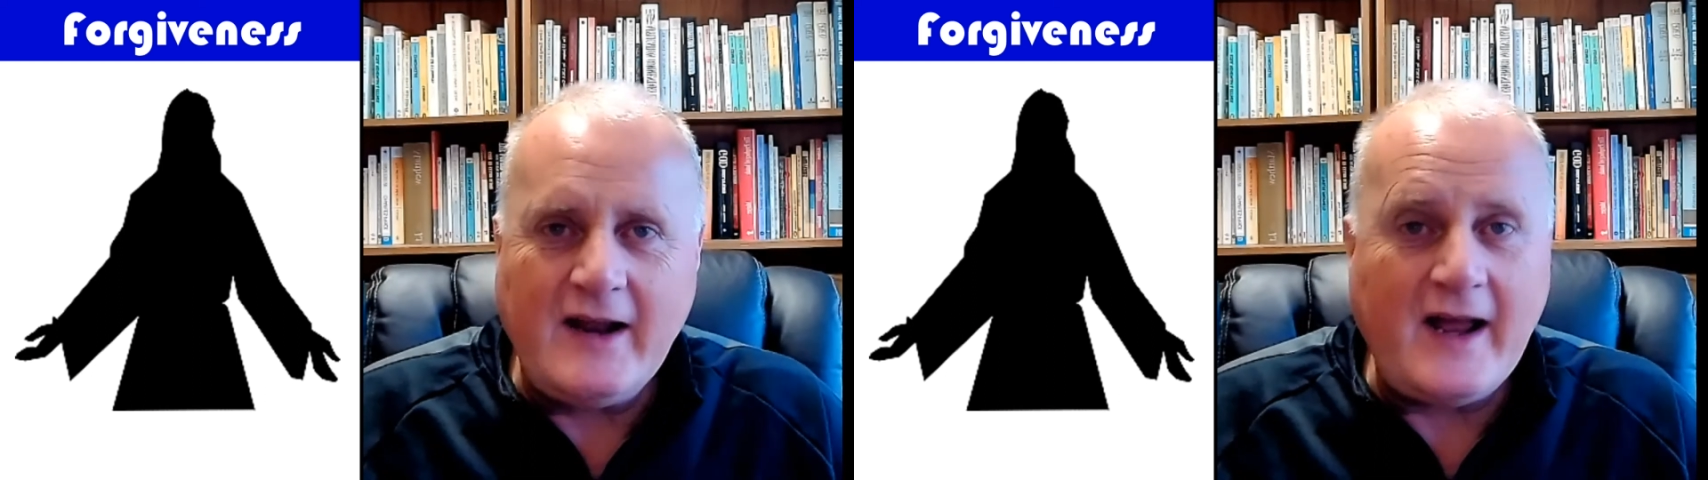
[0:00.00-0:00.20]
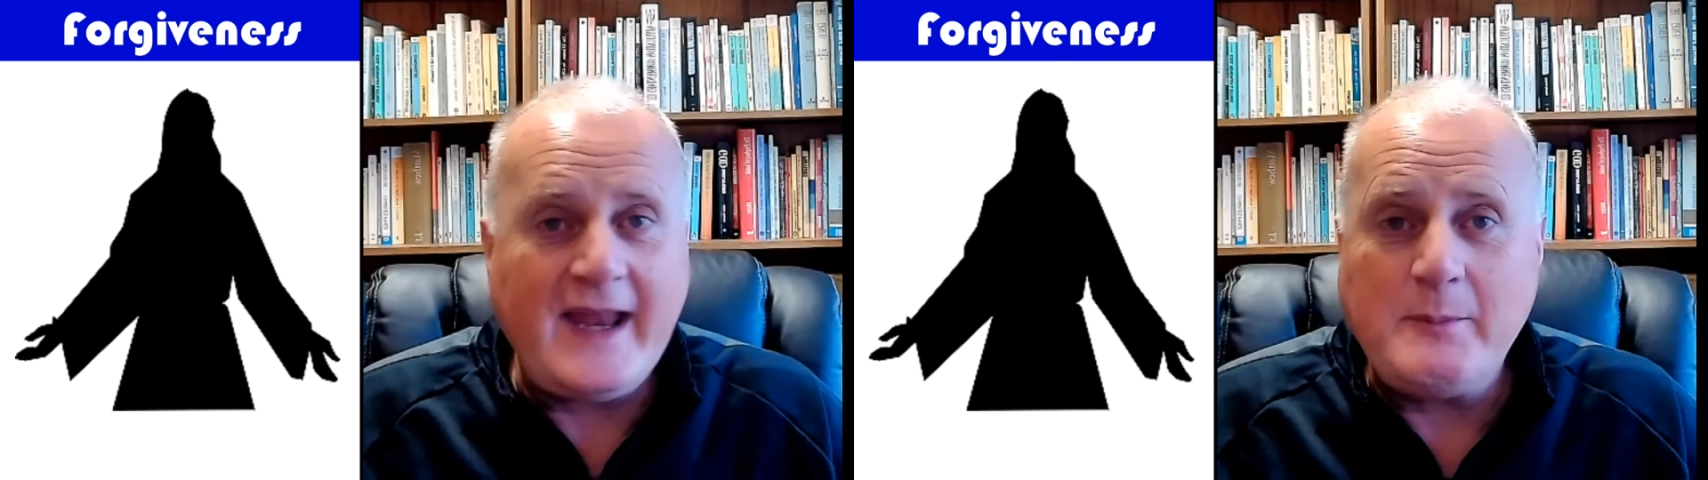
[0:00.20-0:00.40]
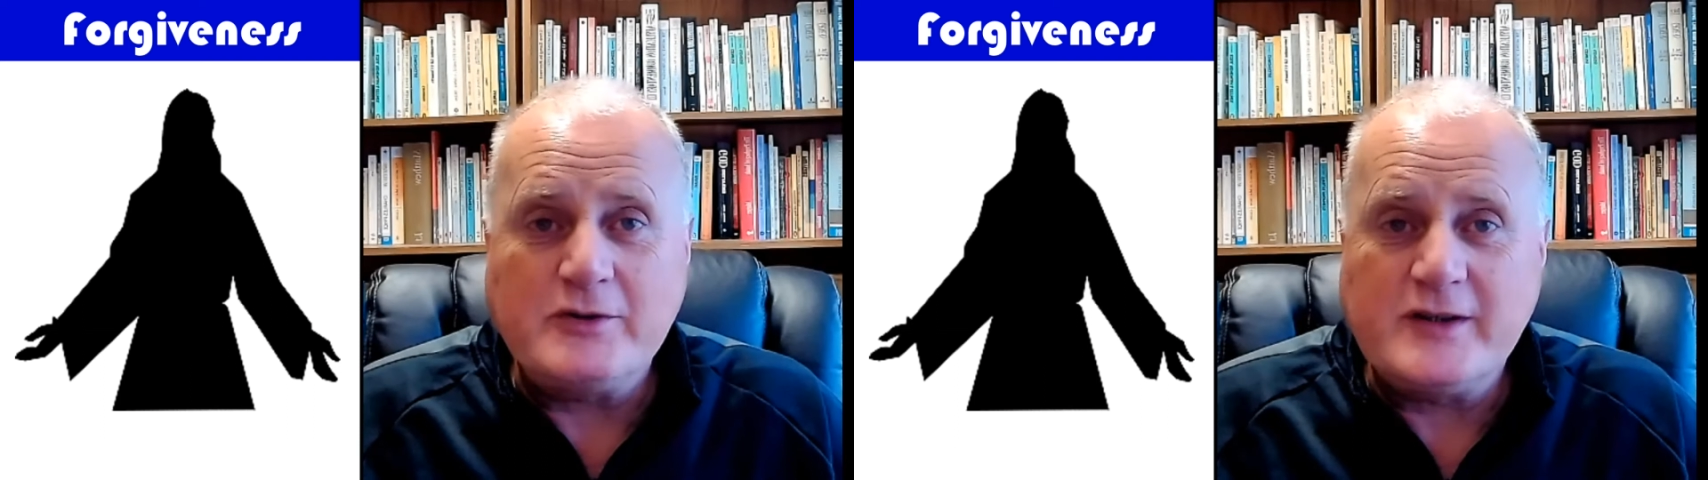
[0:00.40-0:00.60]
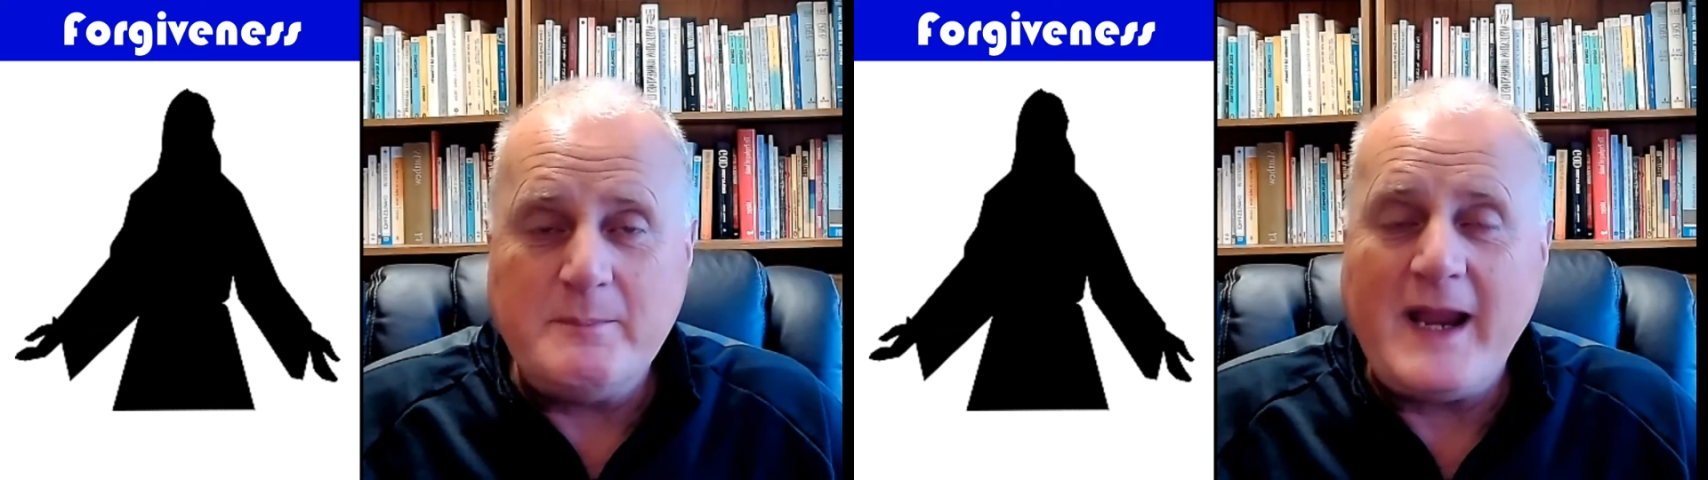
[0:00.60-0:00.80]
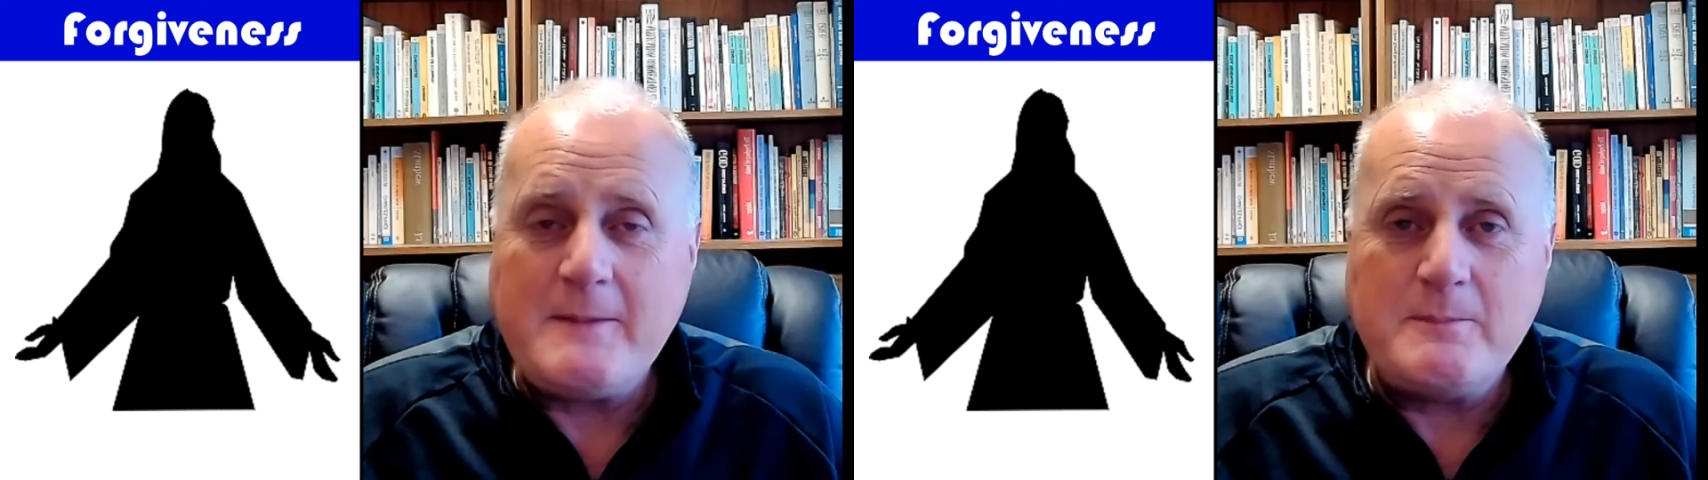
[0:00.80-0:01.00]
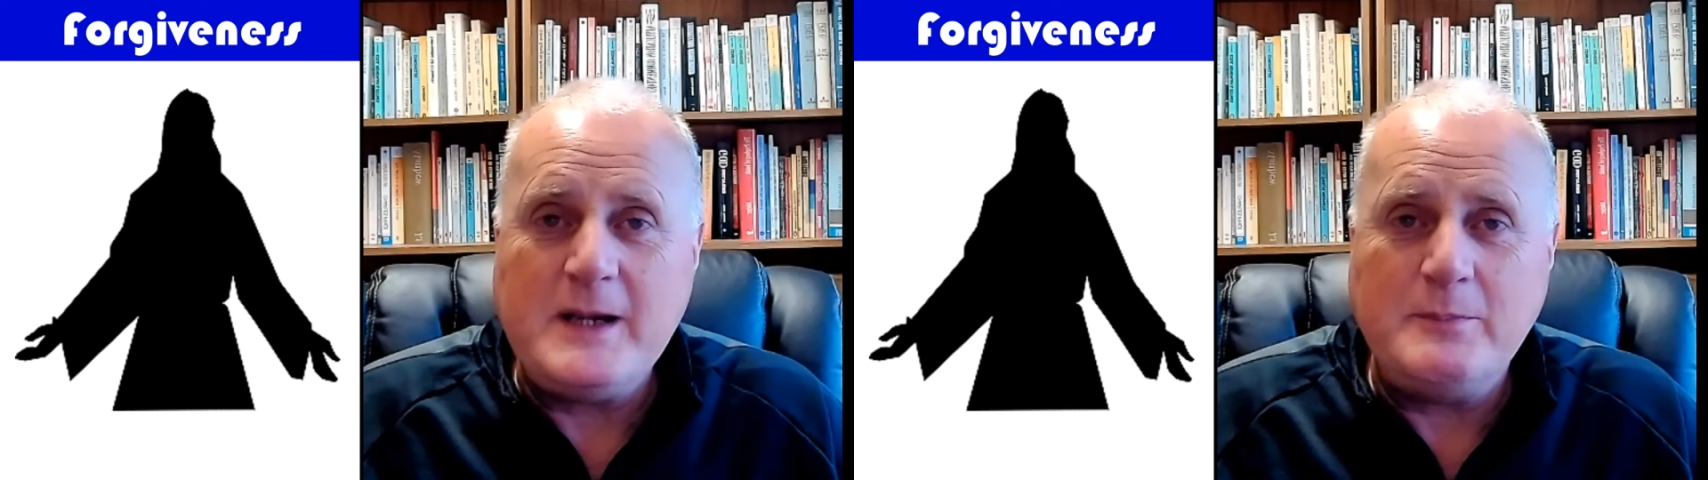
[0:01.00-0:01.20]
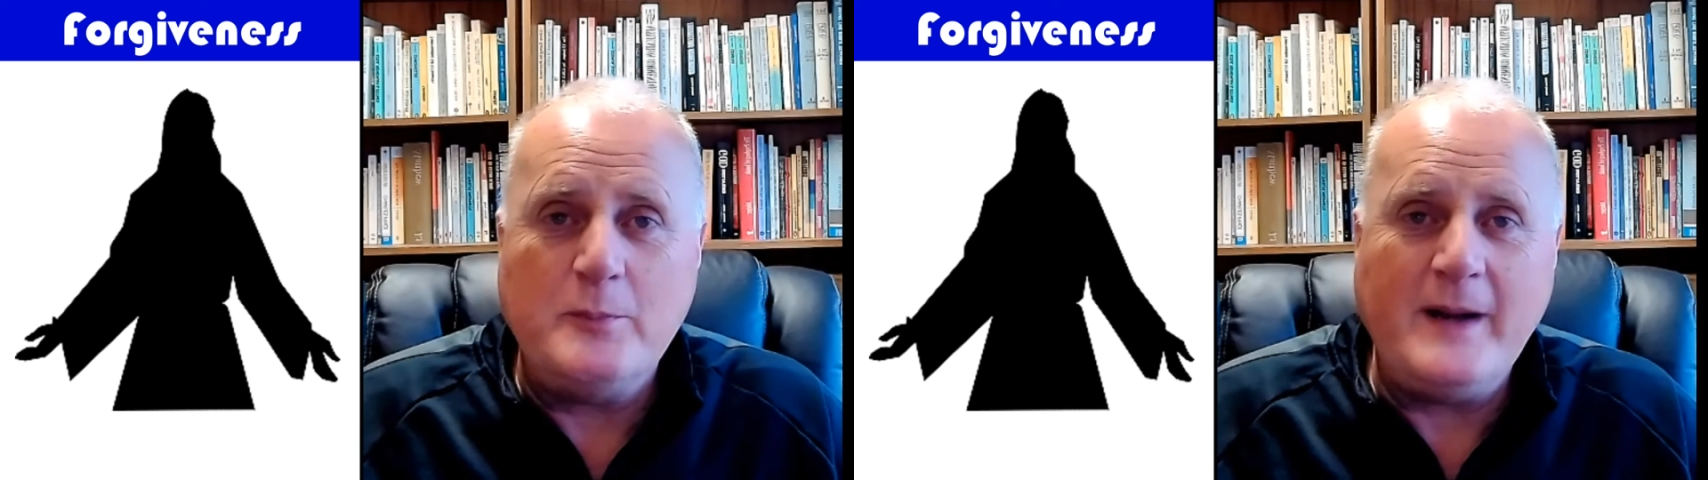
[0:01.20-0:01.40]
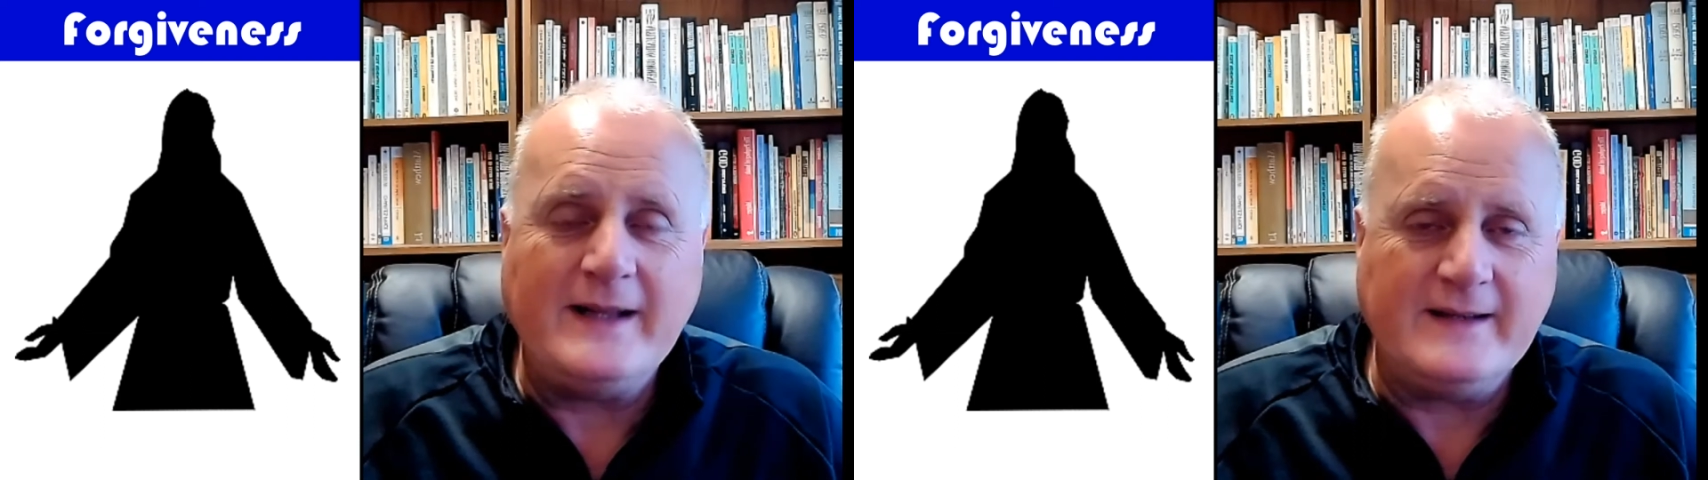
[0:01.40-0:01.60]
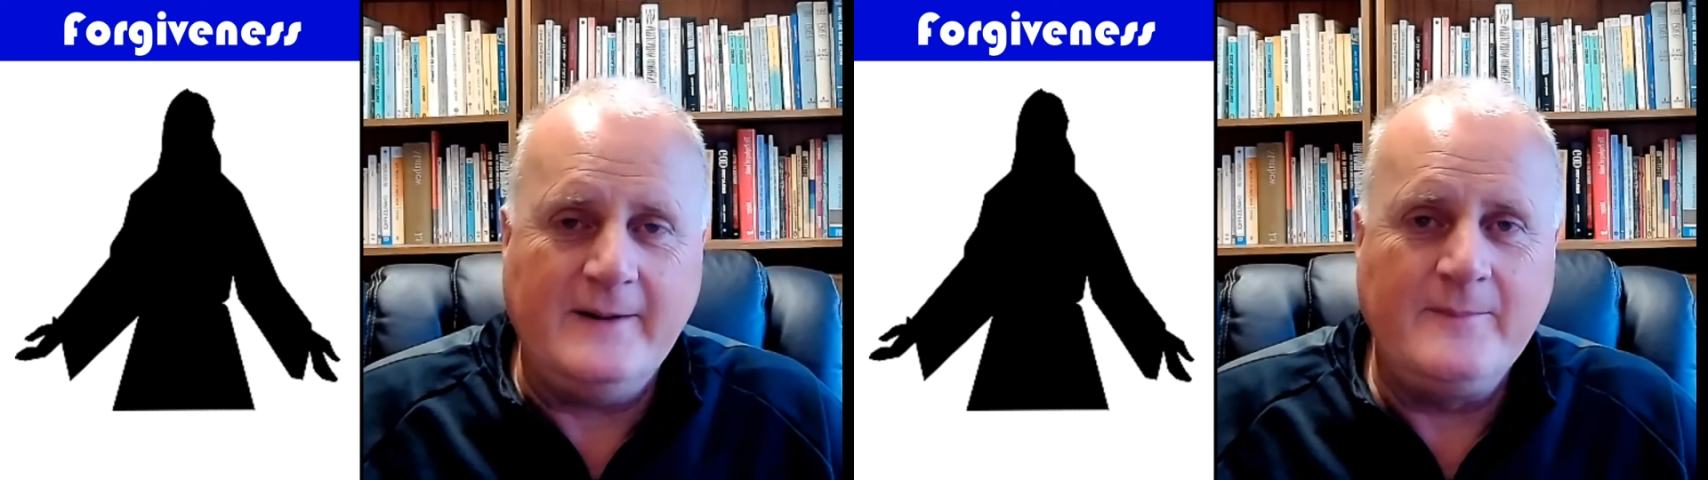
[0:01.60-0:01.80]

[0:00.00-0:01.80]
and able to make people better.